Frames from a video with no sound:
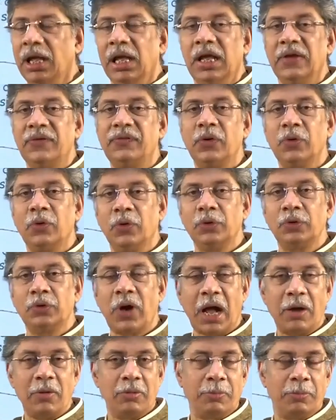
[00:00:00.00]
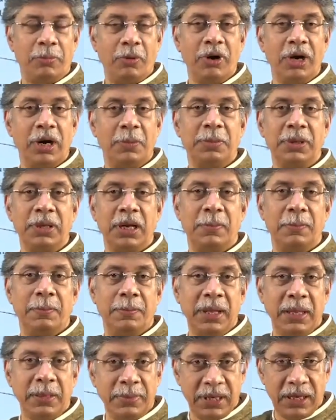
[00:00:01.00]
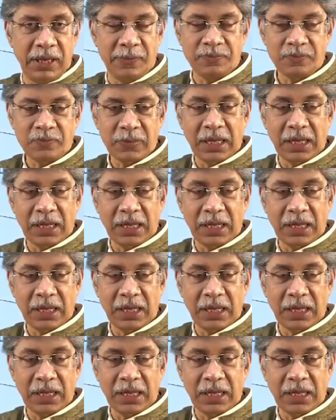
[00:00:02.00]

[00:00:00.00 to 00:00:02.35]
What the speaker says: If you're going to have a polar bear baby,